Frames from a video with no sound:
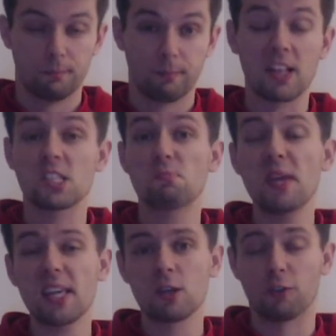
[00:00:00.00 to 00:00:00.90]
And
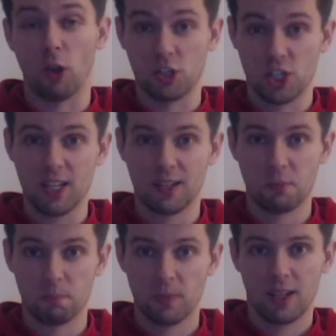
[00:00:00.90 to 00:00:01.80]
speaking of logic,
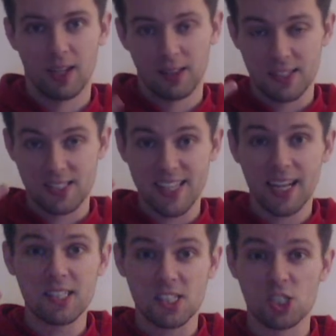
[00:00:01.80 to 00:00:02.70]
the
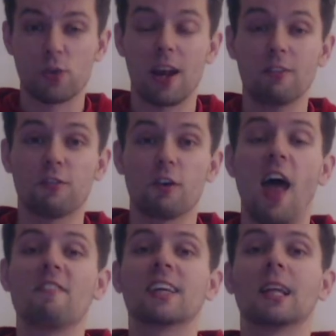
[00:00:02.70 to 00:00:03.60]
second strength of
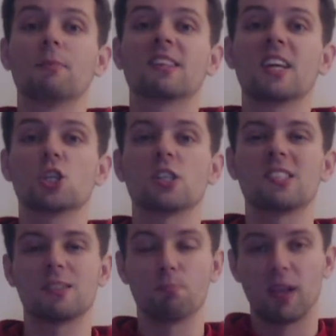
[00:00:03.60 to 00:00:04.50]
having
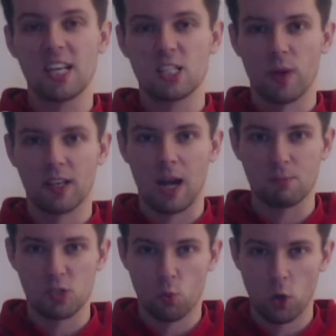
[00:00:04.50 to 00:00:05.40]
limitations in place when it
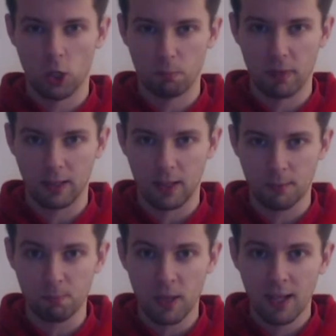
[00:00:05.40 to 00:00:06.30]
comes to world
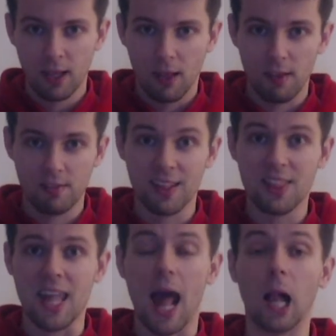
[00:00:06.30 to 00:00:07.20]
building is that
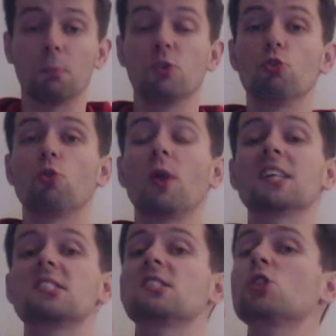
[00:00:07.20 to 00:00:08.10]
they help you to an
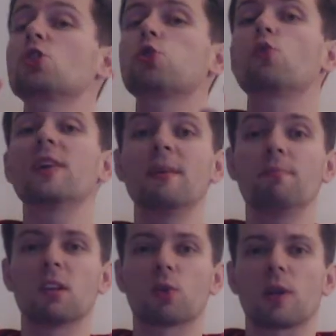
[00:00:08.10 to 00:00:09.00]

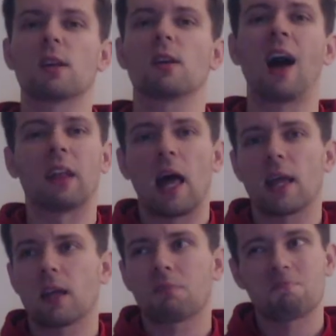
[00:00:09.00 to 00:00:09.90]
extreme degree,
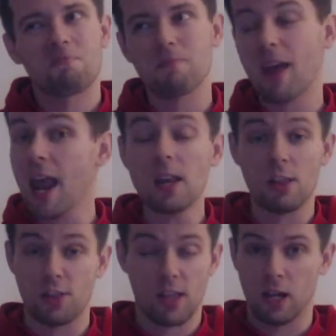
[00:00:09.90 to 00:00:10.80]
unlike
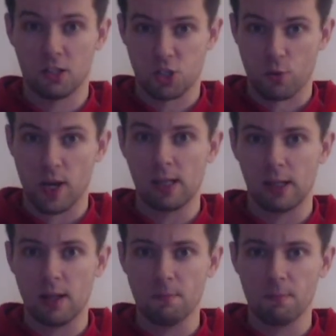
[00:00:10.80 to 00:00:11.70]
anything else
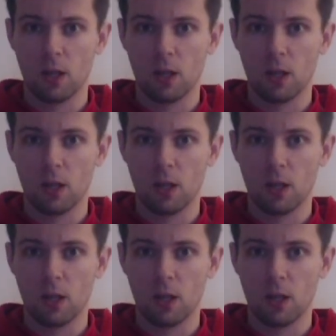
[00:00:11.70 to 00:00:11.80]
really,